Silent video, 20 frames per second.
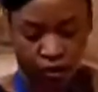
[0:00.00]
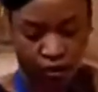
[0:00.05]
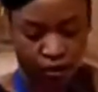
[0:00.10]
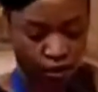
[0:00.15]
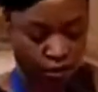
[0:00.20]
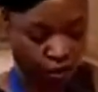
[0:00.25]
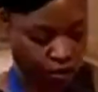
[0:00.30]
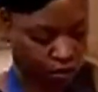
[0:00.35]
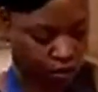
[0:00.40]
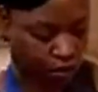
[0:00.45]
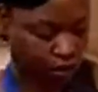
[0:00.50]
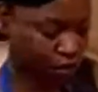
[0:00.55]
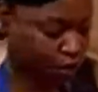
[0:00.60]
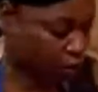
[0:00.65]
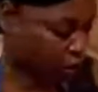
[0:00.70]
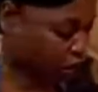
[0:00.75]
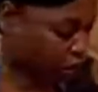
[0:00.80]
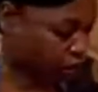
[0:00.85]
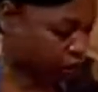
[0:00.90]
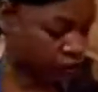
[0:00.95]
I'm
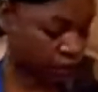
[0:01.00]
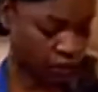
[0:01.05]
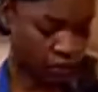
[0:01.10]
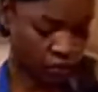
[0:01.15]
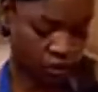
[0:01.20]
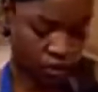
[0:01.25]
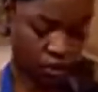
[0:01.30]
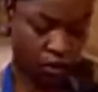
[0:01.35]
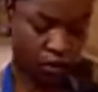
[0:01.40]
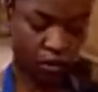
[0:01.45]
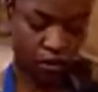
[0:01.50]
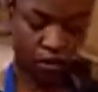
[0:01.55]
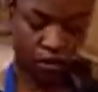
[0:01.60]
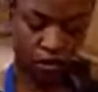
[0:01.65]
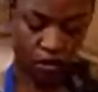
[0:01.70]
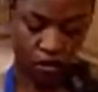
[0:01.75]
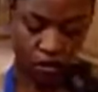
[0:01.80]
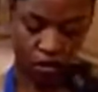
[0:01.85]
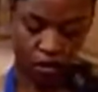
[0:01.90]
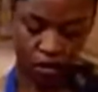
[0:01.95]
just going to
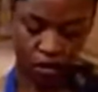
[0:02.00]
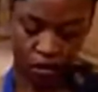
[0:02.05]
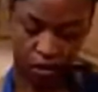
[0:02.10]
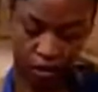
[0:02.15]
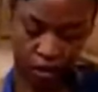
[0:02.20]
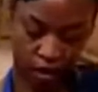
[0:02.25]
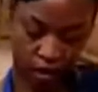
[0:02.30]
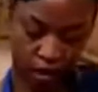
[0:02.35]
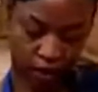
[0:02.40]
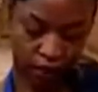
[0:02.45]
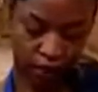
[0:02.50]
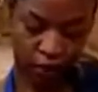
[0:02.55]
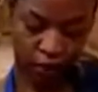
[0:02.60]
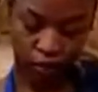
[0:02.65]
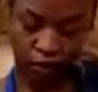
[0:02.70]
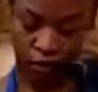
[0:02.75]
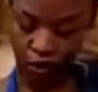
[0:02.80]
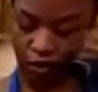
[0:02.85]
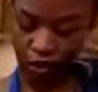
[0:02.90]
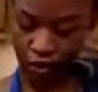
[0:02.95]
end up
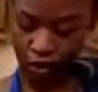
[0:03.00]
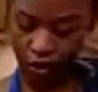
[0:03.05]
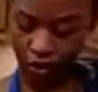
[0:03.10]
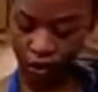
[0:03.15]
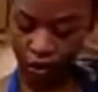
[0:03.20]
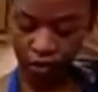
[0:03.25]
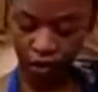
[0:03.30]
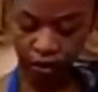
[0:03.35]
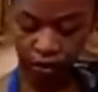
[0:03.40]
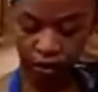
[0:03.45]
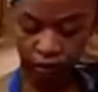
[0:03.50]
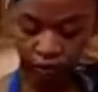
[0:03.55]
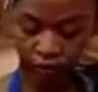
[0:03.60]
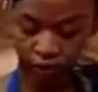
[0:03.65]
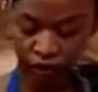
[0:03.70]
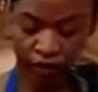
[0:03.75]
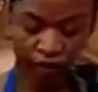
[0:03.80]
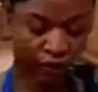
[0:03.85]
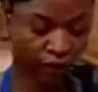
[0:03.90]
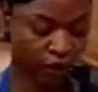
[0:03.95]
using the
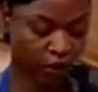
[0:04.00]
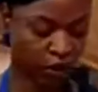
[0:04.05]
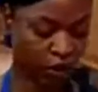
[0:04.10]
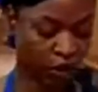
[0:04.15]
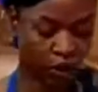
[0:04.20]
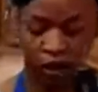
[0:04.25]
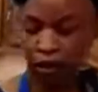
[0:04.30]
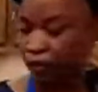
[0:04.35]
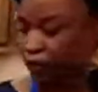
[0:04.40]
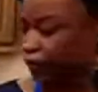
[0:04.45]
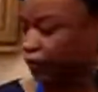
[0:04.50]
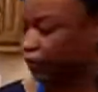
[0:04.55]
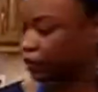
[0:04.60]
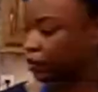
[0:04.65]
rest of this up.